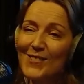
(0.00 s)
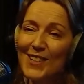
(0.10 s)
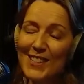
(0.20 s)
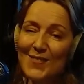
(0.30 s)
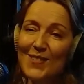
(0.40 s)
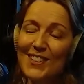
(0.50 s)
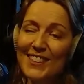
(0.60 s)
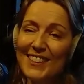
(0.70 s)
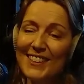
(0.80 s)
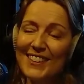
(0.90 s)
Worked in
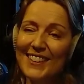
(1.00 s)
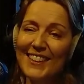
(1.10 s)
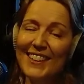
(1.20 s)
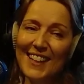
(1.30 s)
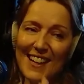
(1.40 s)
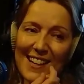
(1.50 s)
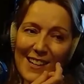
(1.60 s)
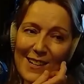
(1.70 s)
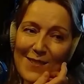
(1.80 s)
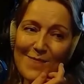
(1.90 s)
wine.
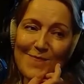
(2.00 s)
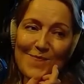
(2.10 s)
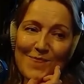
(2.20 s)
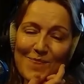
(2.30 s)
I mean,